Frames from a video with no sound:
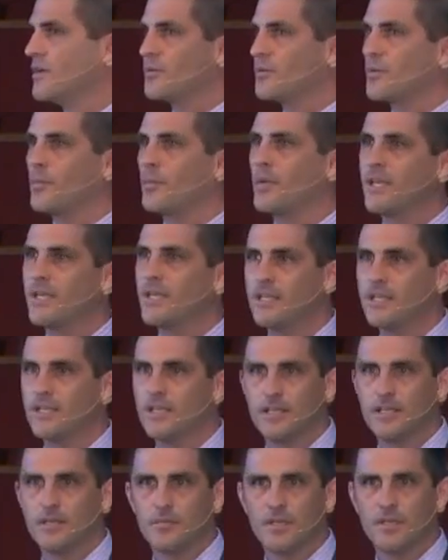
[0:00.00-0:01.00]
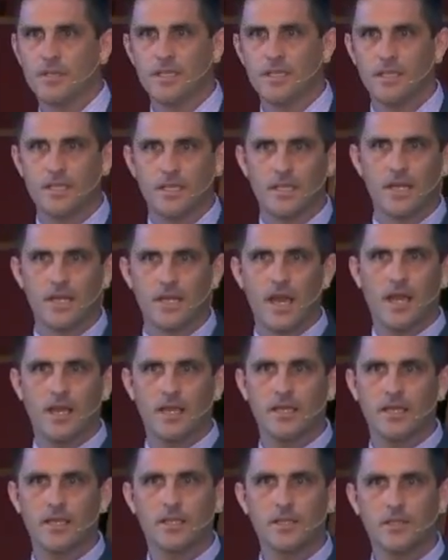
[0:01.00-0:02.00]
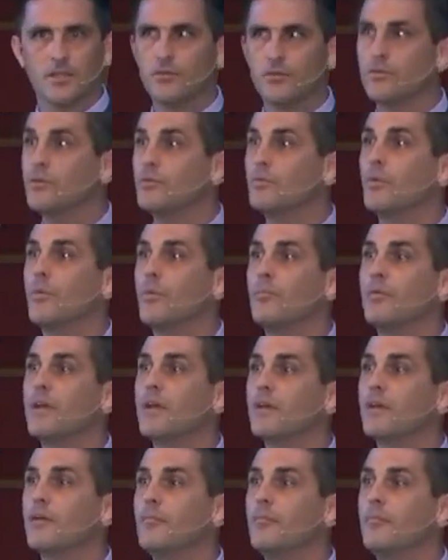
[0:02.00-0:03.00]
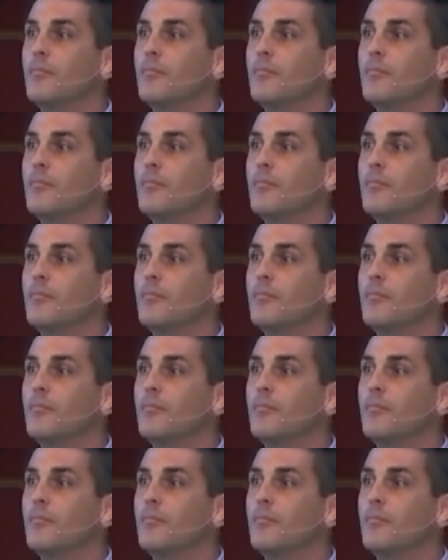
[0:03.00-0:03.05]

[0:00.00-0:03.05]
Remain in me, and I in you. You will bear